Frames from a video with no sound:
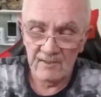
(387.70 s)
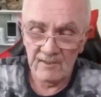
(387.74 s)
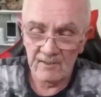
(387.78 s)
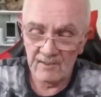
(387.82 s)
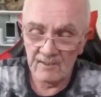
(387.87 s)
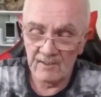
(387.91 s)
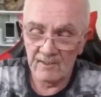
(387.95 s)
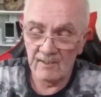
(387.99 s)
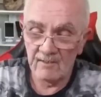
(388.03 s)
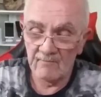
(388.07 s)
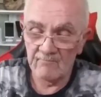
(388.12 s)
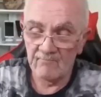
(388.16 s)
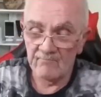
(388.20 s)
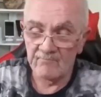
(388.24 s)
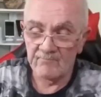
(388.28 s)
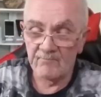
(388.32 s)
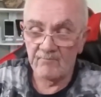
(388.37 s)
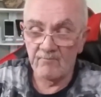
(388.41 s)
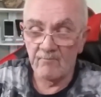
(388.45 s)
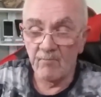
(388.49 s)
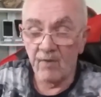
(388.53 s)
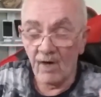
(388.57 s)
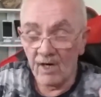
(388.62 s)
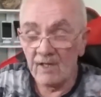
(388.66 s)
Um,
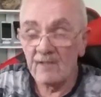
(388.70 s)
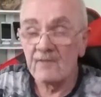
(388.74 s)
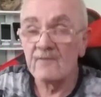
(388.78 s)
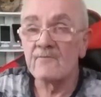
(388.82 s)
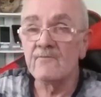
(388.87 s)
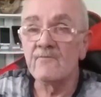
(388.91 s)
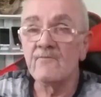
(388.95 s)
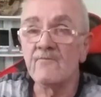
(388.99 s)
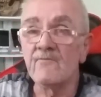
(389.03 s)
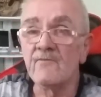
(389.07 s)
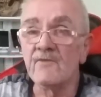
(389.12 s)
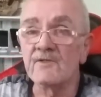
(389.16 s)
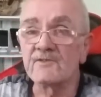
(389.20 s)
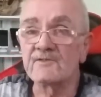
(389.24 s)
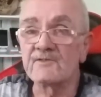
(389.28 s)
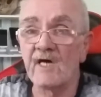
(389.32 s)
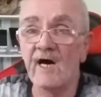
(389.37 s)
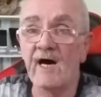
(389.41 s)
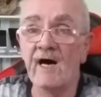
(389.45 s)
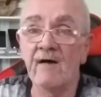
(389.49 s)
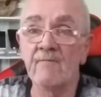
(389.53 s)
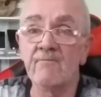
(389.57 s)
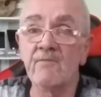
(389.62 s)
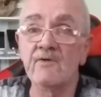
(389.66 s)
but the
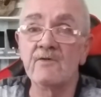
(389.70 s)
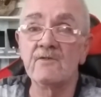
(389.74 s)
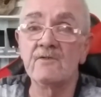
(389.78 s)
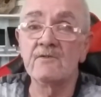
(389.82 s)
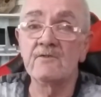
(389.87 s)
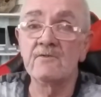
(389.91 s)
tab